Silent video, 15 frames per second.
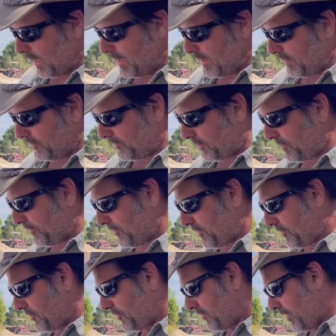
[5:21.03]
Some of
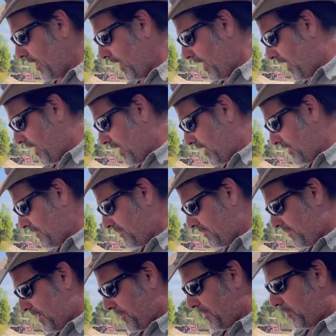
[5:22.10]
you
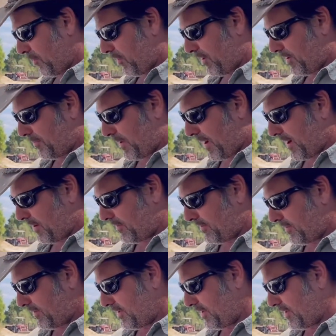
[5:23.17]
may be worried about
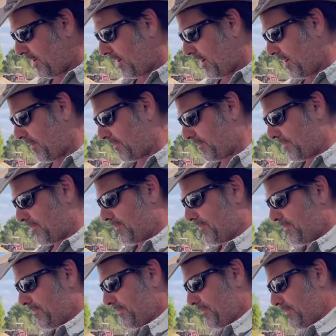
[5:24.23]
the
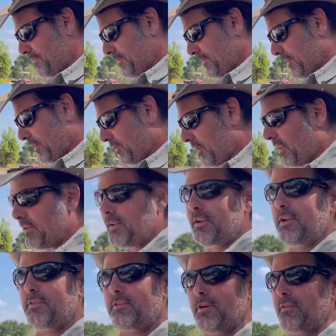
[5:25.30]

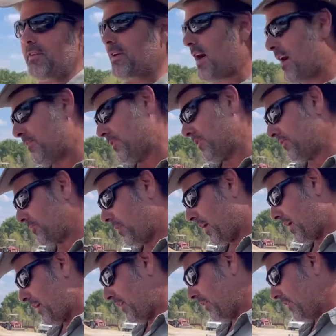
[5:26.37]
cleanliness of the compost
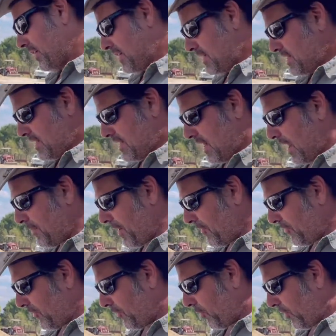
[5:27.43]
pile. I'm not
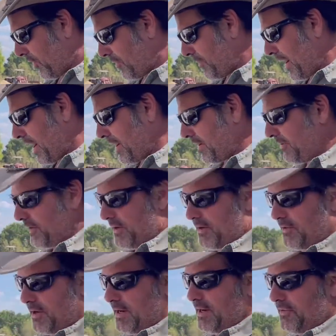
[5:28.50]
really worried about it. The
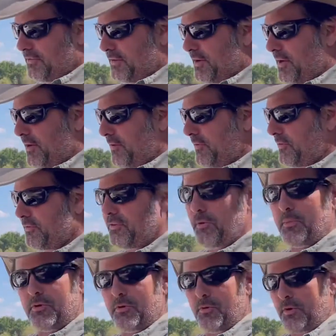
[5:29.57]
ingredients in here, there's no
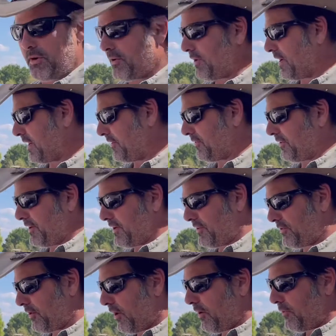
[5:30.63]
manure ingredients in here.
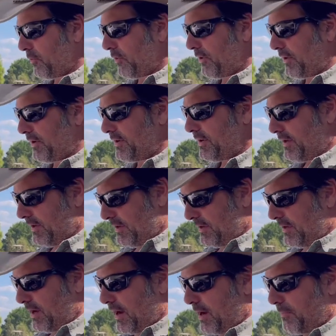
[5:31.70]
It's hardwood,
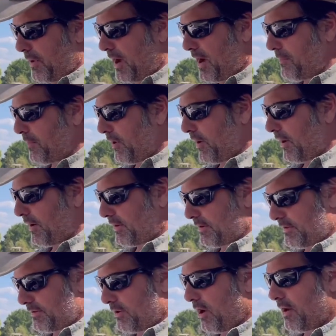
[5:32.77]
pine bark,
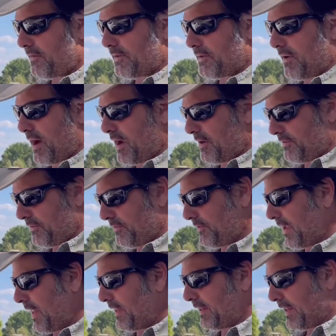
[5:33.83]
coffee grounds,
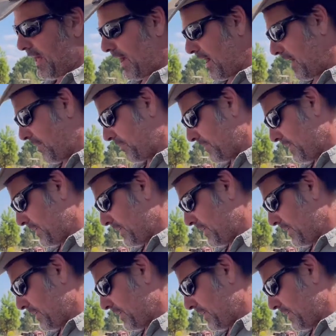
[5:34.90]
and lime.